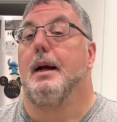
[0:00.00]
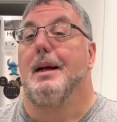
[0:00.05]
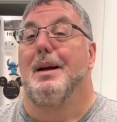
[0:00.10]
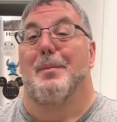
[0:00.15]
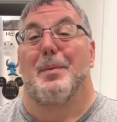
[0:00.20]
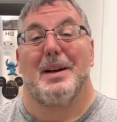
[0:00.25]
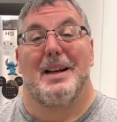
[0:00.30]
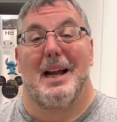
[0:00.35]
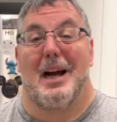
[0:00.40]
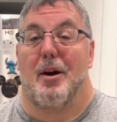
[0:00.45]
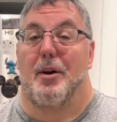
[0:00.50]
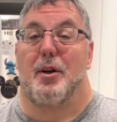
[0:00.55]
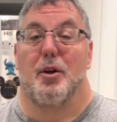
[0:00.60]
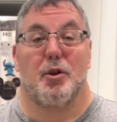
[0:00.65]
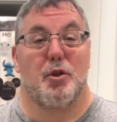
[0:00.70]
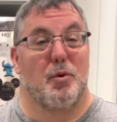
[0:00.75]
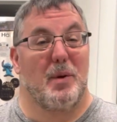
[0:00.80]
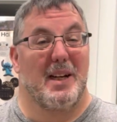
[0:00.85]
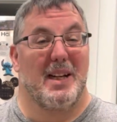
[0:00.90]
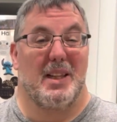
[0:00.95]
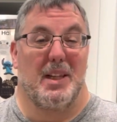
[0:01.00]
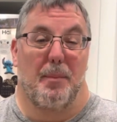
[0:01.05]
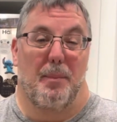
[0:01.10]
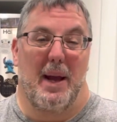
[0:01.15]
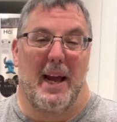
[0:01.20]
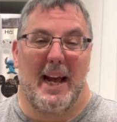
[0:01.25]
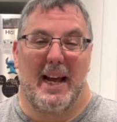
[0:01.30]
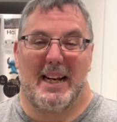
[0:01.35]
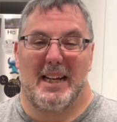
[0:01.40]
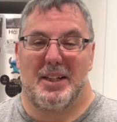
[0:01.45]
But now you're shrinking the
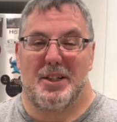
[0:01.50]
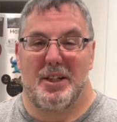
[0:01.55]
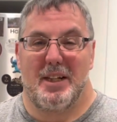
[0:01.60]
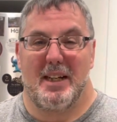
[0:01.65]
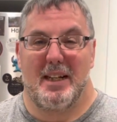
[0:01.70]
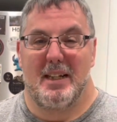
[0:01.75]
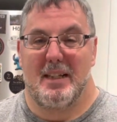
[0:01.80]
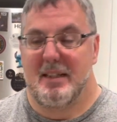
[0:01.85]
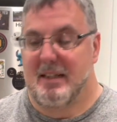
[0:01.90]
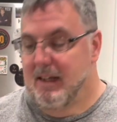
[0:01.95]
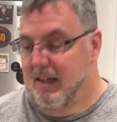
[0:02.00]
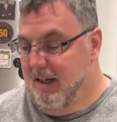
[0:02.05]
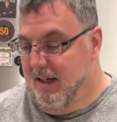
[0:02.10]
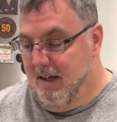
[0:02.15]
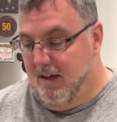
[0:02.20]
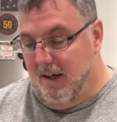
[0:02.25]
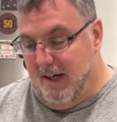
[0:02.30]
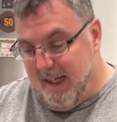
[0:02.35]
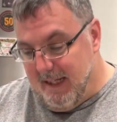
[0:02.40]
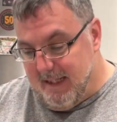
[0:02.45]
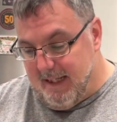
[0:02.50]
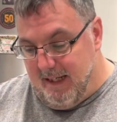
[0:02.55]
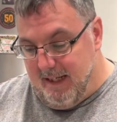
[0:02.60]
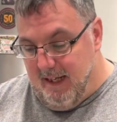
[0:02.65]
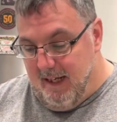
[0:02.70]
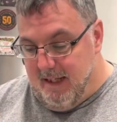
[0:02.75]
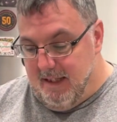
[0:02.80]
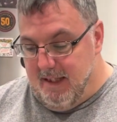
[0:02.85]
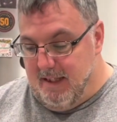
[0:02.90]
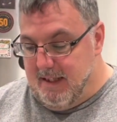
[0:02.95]
packagings. Like I said,
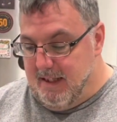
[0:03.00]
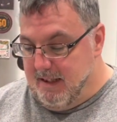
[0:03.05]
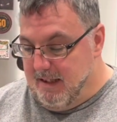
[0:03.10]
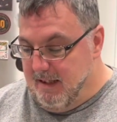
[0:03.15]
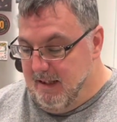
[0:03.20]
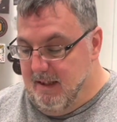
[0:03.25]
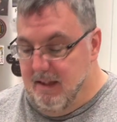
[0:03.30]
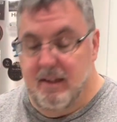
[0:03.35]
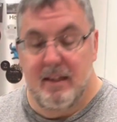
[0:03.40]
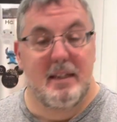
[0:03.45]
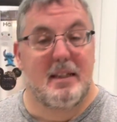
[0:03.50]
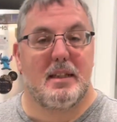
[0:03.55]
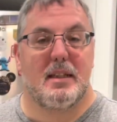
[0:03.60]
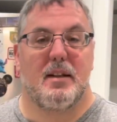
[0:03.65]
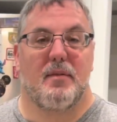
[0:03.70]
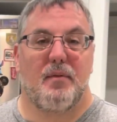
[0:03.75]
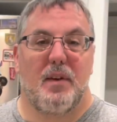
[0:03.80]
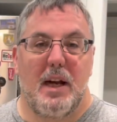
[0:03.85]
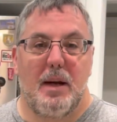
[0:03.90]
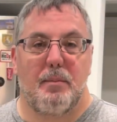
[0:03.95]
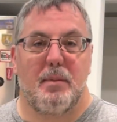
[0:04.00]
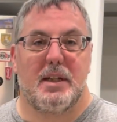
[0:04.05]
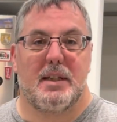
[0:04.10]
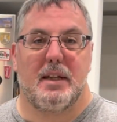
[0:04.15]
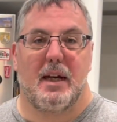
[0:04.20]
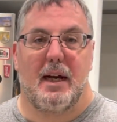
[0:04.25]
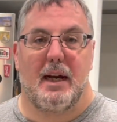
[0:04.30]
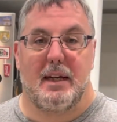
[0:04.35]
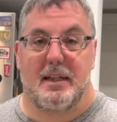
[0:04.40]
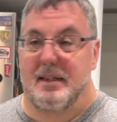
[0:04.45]
this is this is the family
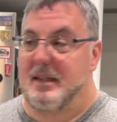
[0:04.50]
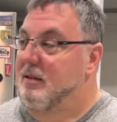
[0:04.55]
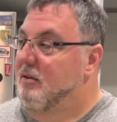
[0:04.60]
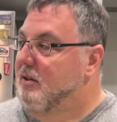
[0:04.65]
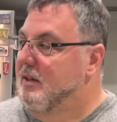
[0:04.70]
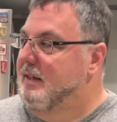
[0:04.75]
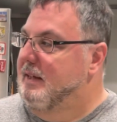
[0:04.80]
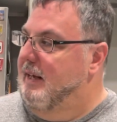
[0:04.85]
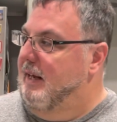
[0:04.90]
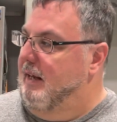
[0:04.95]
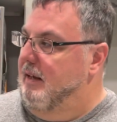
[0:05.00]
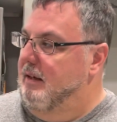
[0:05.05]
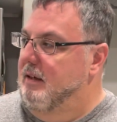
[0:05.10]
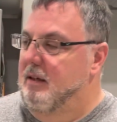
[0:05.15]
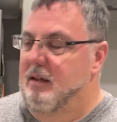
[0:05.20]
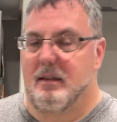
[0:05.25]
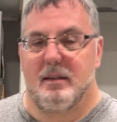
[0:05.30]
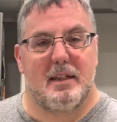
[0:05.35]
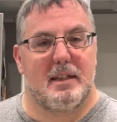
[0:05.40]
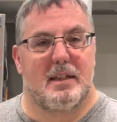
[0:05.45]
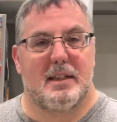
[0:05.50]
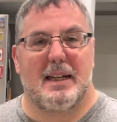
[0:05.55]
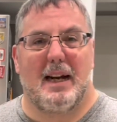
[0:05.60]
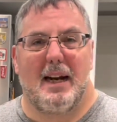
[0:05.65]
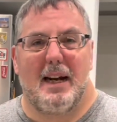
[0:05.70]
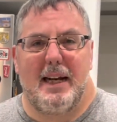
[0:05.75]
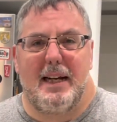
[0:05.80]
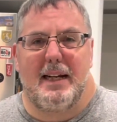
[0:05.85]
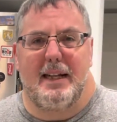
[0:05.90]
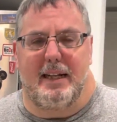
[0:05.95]
size. Look at that. That's
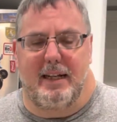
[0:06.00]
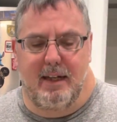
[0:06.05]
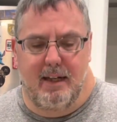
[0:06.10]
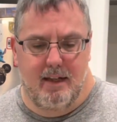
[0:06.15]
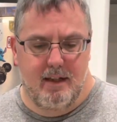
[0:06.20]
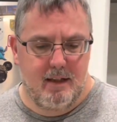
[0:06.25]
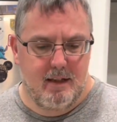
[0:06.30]
tiny.